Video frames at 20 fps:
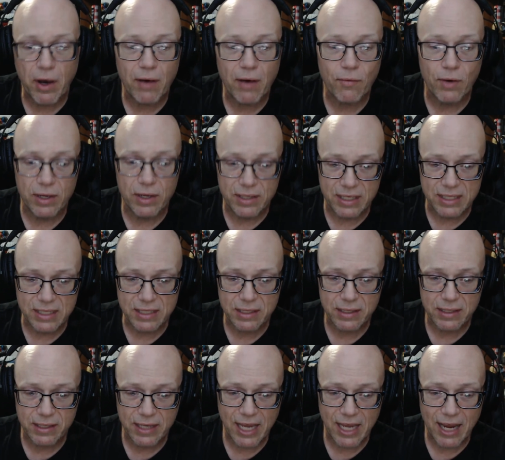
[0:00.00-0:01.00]
one of these
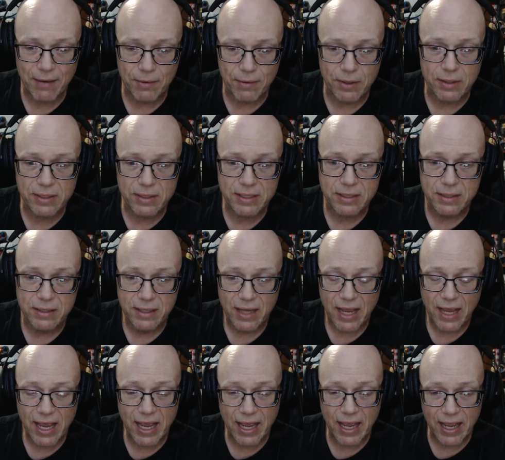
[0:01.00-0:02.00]
cameras,
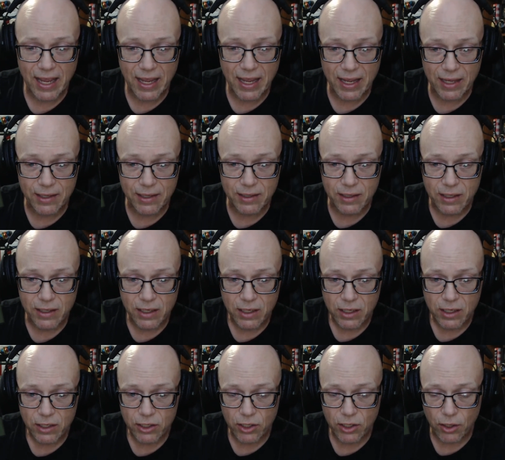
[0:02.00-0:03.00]
and
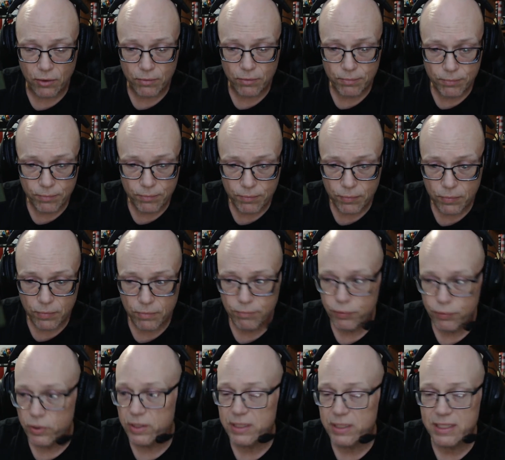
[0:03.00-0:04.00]

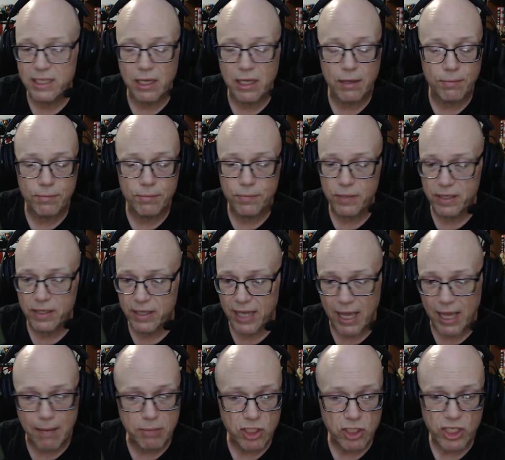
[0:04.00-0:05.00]
put some
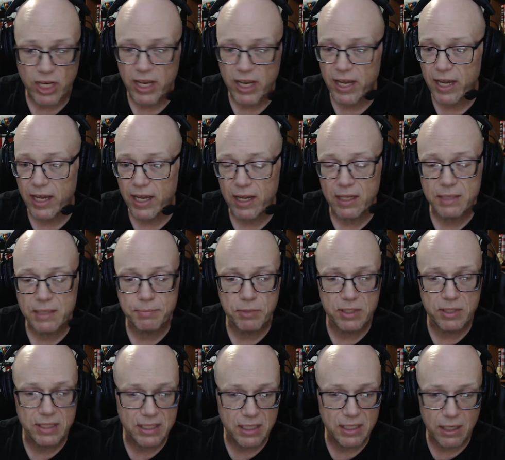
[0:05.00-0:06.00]
camp shades,
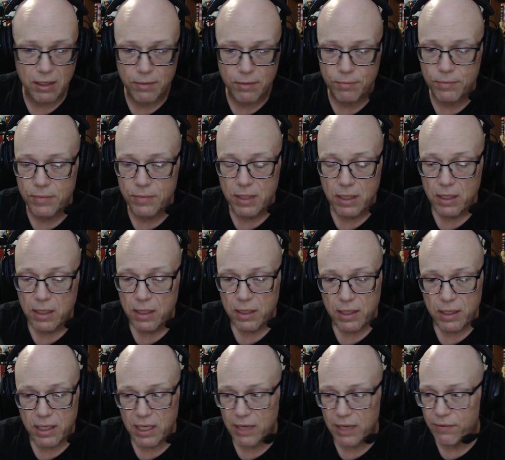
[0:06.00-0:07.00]
put some,
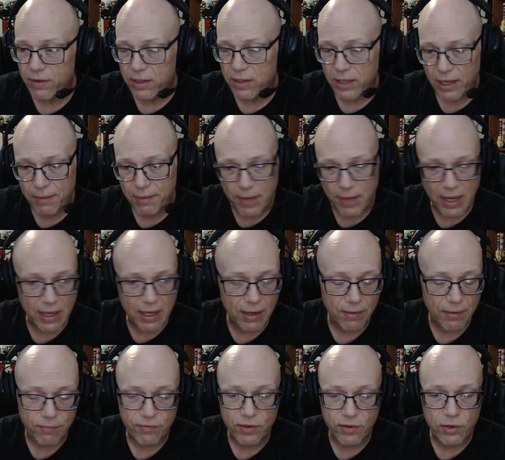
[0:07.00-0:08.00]
even like make
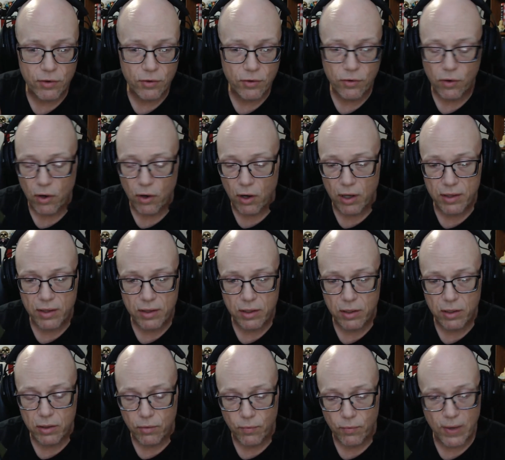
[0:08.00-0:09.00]
a few on
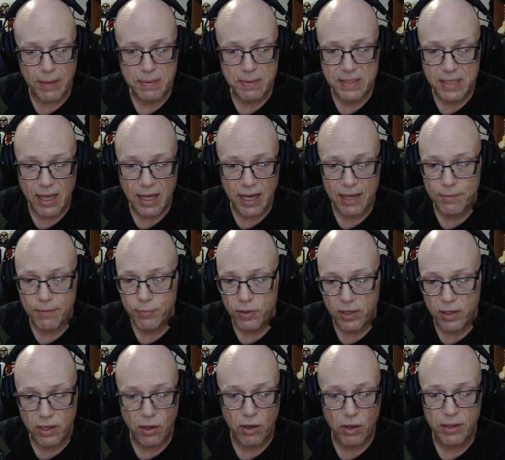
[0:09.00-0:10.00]
their website and put
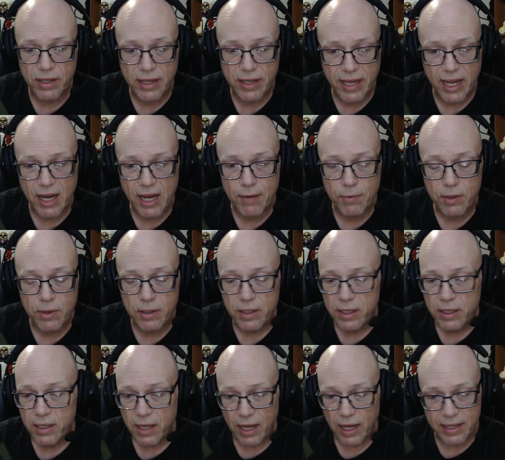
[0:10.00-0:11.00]
it on the camera
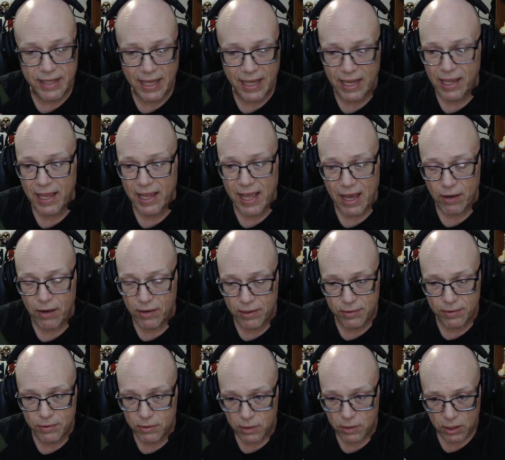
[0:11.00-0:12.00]
and take it out
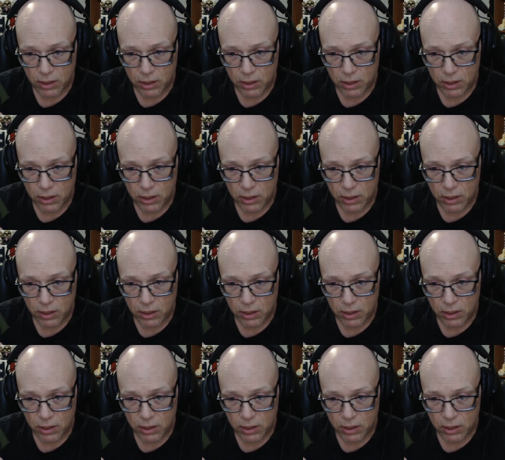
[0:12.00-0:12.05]
and